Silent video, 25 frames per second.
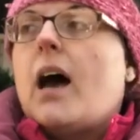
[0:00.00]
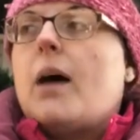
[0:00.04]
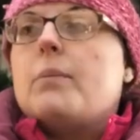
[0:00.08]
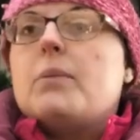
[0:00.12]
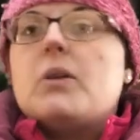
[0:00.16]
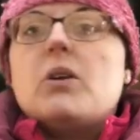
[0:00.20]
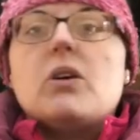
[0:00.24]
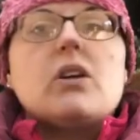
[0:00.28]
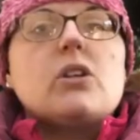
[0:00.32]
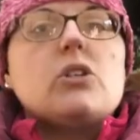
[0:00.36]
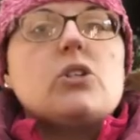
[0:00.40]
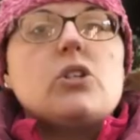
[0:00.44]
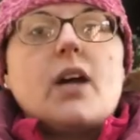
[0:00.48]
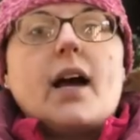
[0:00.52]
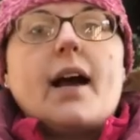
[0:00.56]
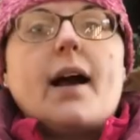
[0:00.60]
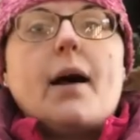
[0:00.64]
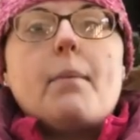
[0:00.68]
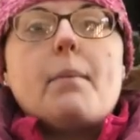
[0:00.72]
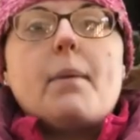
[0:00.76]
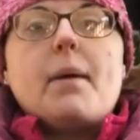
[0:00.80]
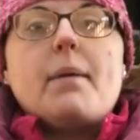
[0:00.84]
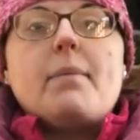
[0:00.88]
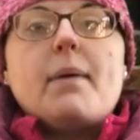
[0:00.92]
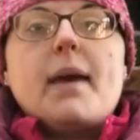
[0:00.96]
You can check
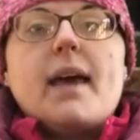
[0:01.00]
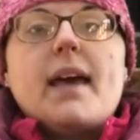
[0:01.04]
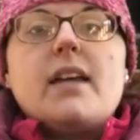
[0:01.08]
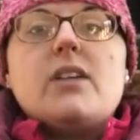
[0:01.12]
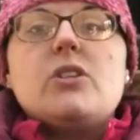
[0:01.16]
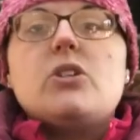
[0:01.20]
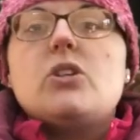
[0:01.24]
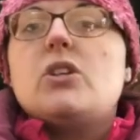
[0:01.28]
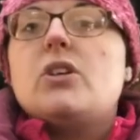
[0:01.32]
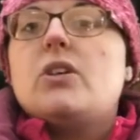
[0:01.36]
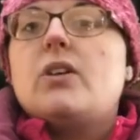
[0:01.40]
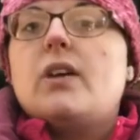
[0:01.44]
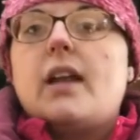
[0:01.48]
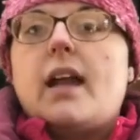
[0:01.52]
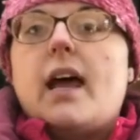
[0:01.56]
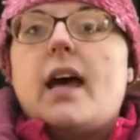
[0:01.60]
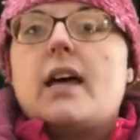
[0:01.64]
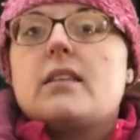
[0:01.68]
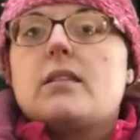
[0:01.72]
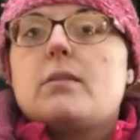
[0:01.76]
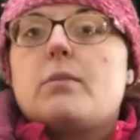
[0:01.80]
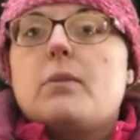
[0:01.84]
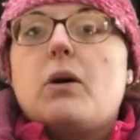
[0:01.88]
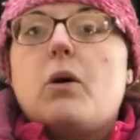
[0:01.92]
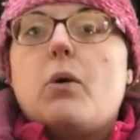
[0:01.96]
out my page and you can
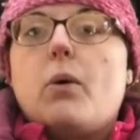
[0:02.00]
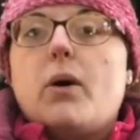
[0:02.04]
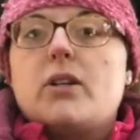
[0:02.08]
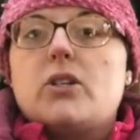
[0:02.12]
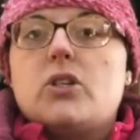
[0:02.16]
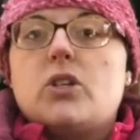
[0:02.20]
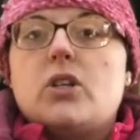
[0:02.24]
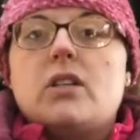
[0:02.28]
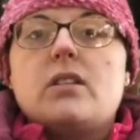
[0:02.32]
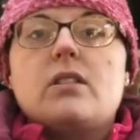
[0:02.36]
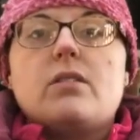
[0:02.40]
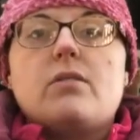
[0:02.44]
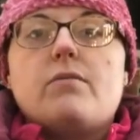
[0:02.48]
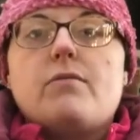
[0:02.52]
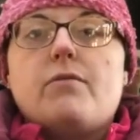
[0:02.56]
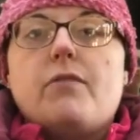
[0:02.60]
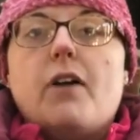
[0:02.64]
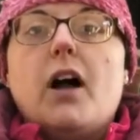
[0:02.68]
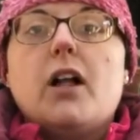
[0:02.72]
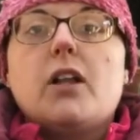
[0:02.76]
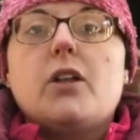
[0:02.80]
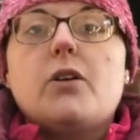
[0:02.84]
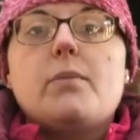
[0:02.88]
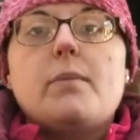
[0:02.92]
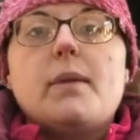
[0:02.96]
ask me questions and
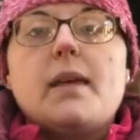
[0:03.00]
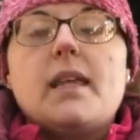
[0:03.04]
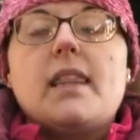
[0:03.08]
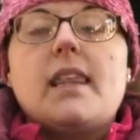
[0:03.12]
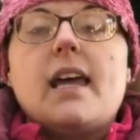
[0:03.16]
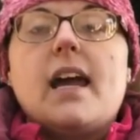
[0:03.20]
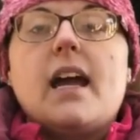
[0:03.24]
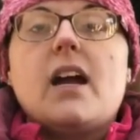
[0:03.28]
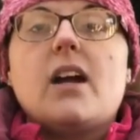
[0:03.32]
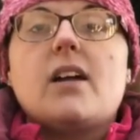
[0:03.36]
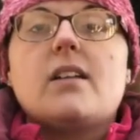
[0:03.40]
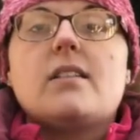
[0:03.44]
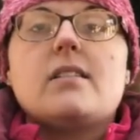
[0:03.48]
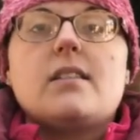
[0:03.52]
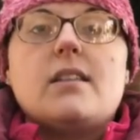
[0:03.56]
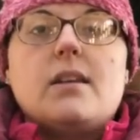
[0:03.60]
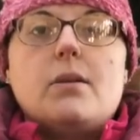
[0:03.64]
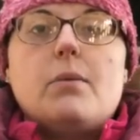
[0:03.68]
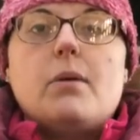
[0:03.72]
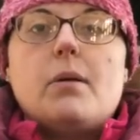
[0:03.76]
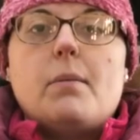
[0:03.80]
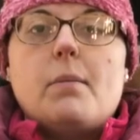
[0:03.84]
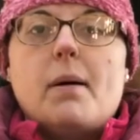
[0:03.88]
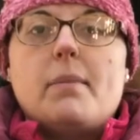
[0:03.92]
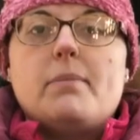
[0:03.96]
follow me there and see
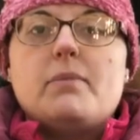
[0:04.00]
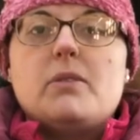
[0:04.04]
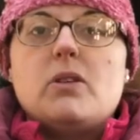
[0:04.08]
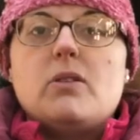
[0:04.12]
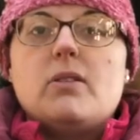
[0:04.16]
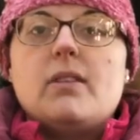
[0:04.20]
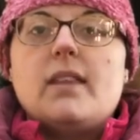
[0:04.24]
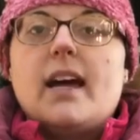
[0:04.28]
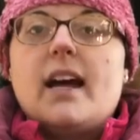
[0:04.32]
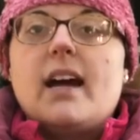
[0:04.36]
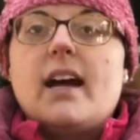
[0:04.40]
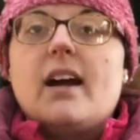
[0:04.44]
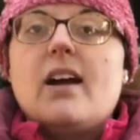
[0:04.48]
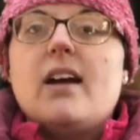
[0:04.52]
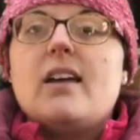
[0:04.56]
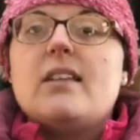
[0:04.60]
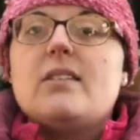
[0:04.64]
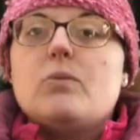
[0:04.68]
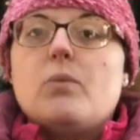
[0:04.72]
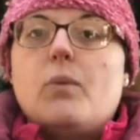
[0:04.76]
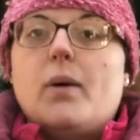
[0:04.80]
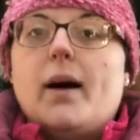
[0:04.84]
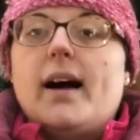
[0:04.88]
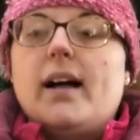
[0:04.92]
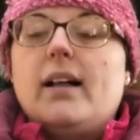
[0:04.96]
what I'm up to there as
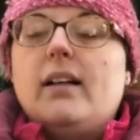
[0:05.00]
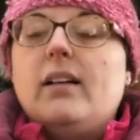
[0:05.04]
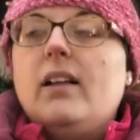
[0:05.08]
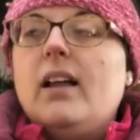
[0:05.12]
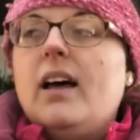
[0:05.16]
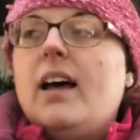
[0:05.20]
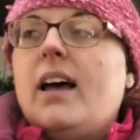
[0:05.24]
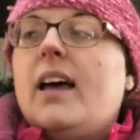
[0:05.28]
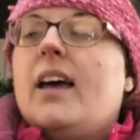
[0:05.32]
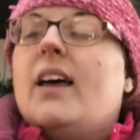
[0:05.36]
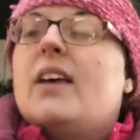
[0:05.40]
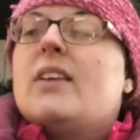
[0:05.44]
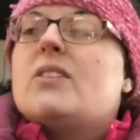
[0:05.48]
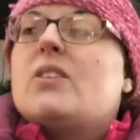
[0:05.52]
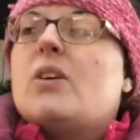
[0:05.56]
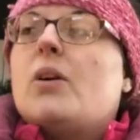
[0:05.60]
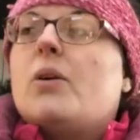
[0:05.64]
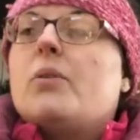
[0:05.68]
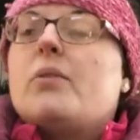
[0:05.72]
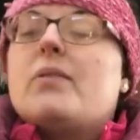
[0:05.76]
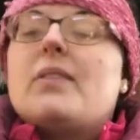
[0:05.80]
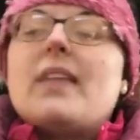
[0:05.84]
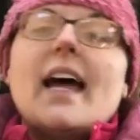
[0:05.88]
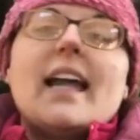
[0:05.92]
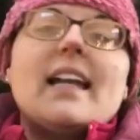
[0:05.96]
well.
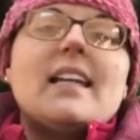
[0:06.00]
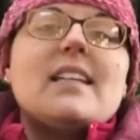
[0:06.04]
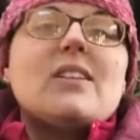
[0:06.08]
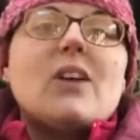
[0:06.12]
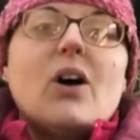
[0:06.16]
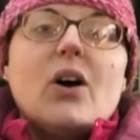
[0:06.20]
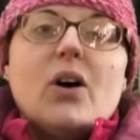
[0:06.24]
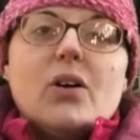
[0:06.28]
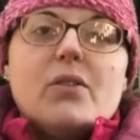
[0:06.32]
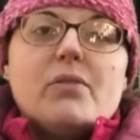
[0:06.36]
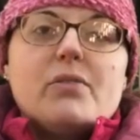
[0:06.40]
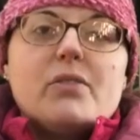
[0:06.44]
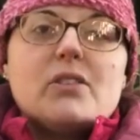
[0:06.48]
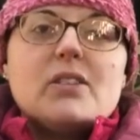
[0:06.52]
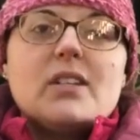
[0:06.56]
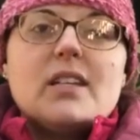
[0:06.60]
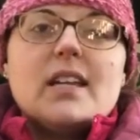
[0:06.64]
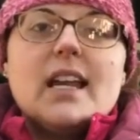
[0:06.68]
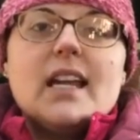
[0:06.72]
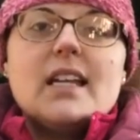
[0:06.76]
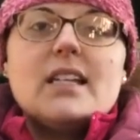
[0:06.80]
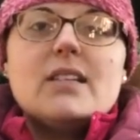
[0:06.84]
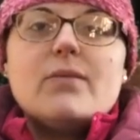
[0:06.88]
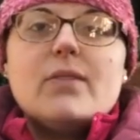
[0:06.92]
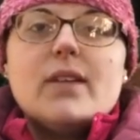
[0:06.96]
So that is all for
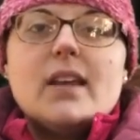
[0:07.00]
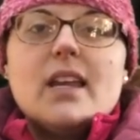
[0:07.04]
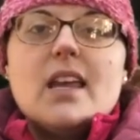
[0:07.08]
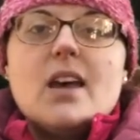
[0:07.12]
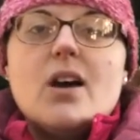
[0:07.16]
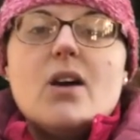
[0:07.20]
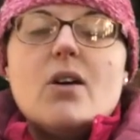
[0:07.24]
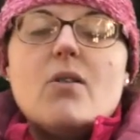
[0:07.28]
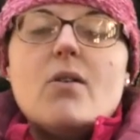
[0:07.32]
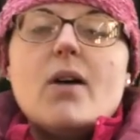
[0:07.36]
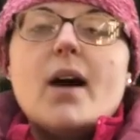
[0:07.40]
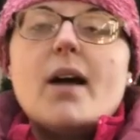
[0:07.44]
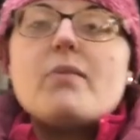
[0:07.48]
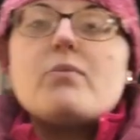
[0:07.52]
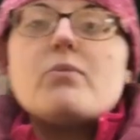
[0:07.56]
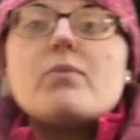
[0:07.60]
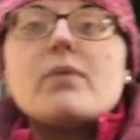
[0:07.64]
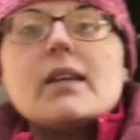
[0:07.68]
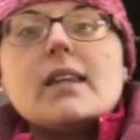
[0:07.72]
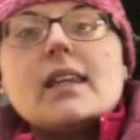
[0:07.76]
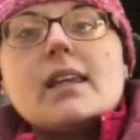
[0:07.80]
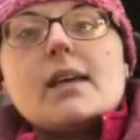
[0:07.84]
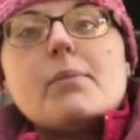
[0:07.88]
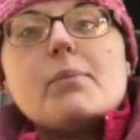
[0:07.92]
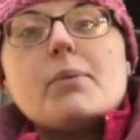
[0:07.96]
today's video. I
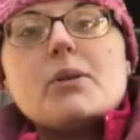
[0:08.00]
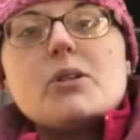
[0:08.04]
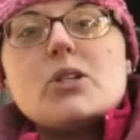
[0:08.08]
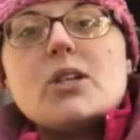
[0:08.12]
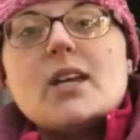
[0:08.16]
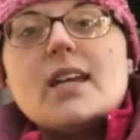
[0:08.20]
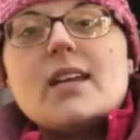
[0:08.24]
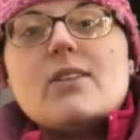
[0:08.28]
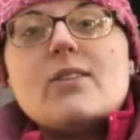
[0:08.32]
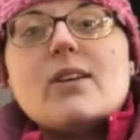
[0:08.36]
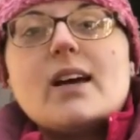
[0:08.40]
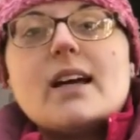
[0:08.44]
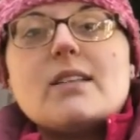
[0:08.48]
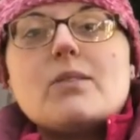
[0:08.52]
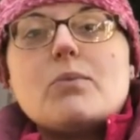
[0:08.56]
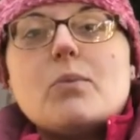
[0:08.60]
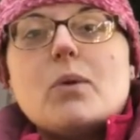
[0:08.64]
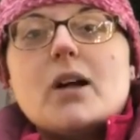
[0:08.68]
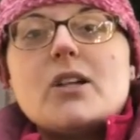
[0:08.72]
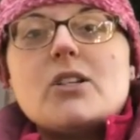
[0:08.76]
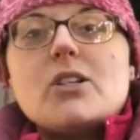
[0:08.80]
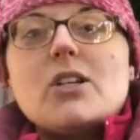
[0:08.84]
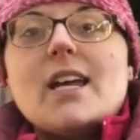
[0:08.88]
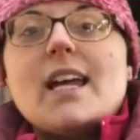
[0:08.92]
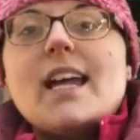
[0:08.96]
really appreciate you guys
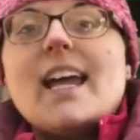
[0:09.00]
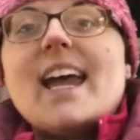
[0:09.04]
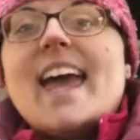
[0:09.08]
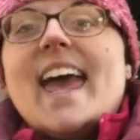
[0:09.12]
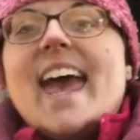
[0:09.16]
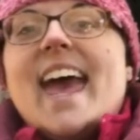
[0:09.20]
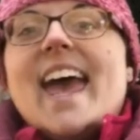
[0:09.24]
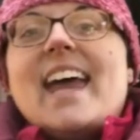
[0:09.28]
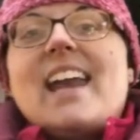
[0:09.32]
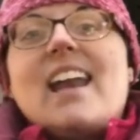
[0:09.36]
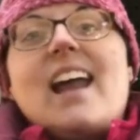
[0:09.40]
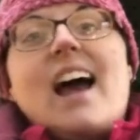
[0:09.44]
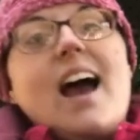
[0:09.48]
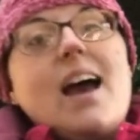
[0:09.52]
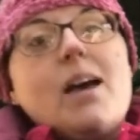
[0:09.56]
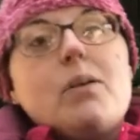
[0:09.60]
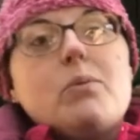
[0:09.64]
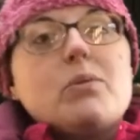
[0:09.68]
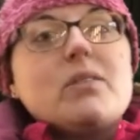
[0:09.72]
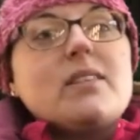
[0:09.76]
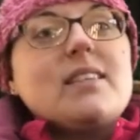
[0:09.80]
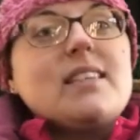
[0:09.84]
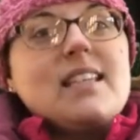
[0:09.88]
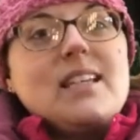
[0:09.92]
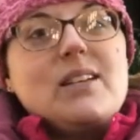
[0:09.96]
watching, and I
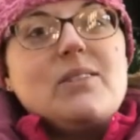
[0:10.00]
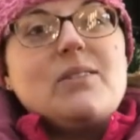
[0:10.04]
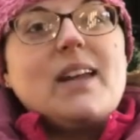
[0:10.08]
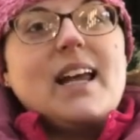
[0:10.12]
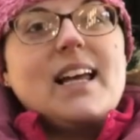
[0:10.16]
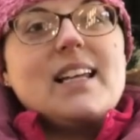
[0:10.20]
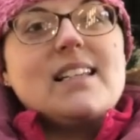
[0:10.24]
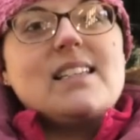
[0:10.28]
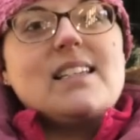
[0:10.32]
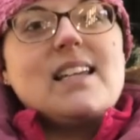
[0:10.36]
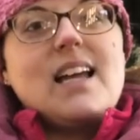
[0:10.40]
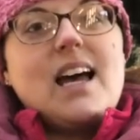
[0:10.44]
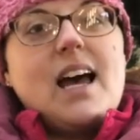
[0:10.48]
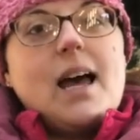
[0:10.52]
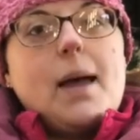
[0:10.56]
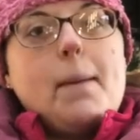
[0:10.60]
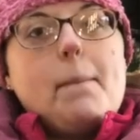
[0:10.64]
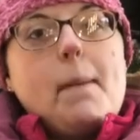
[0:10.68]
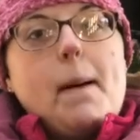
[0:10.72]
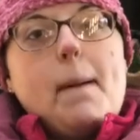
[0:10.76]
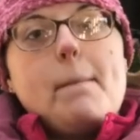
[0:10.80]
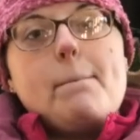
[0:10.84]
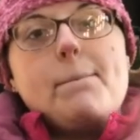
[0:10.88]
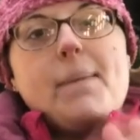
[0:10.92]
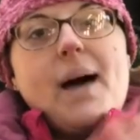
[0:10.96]
will see you next time.
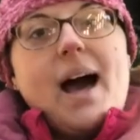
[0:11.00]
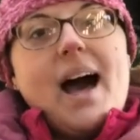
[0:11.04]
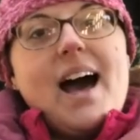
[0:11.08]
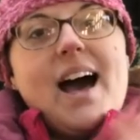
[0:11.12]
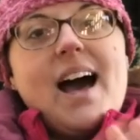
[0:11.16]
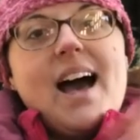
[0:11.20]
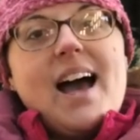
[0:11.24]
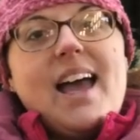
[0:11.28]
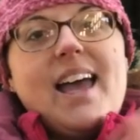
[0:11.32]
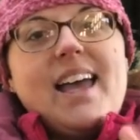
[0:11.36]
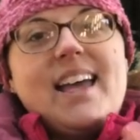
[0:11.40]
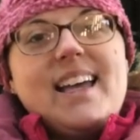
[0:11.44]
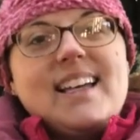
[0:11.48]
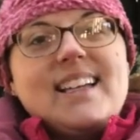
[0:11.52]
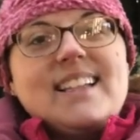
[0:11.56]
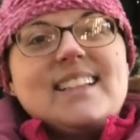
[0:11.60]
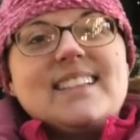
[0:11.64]
Bye!